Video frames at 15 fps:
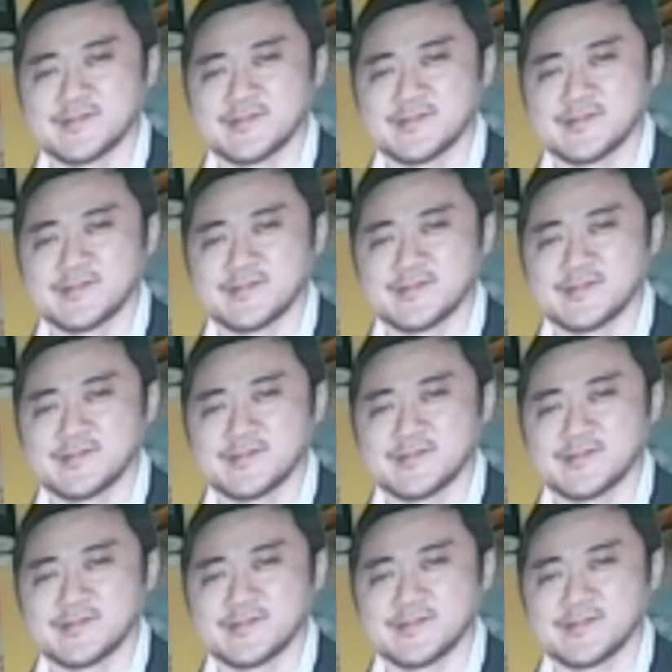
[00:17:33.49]

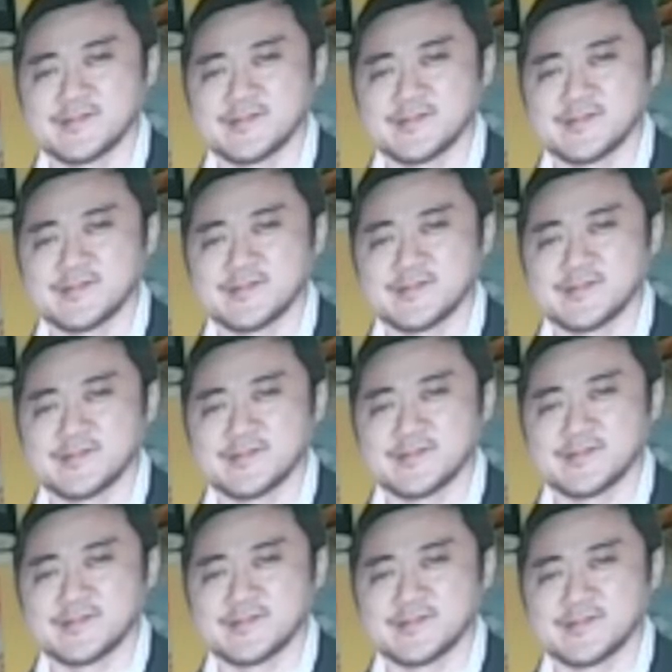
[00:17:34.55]

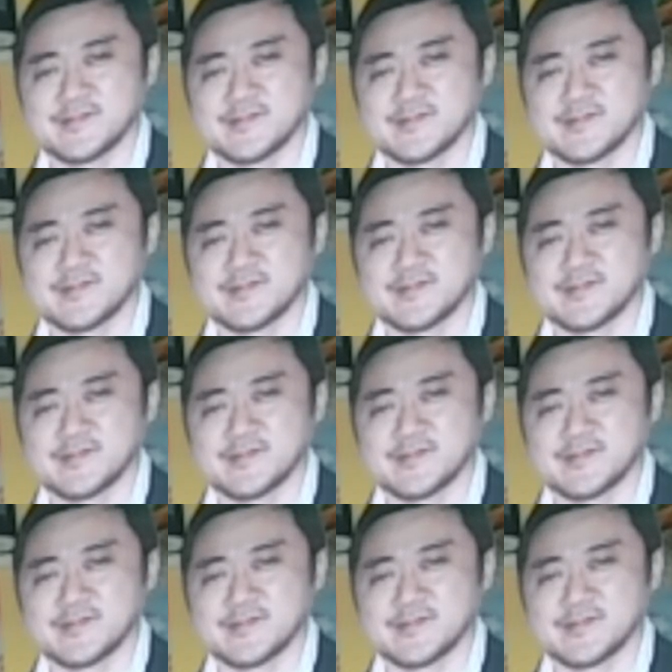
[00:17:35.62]

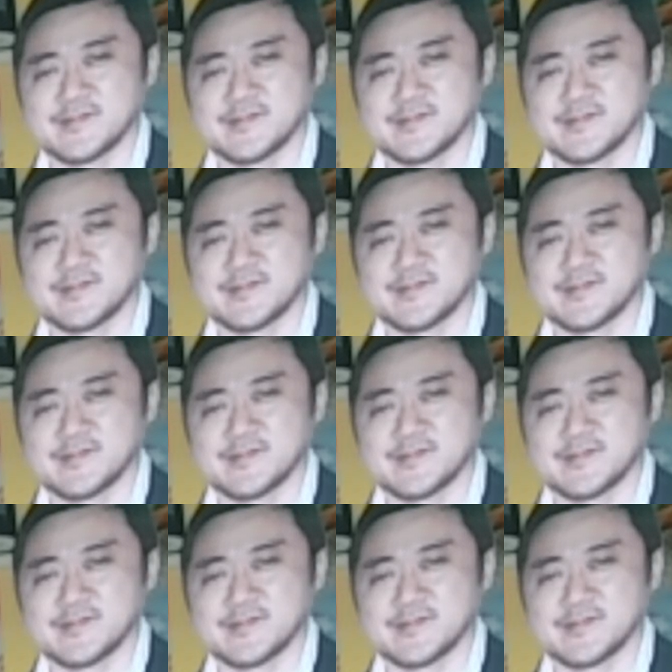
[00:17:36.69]
[no speech]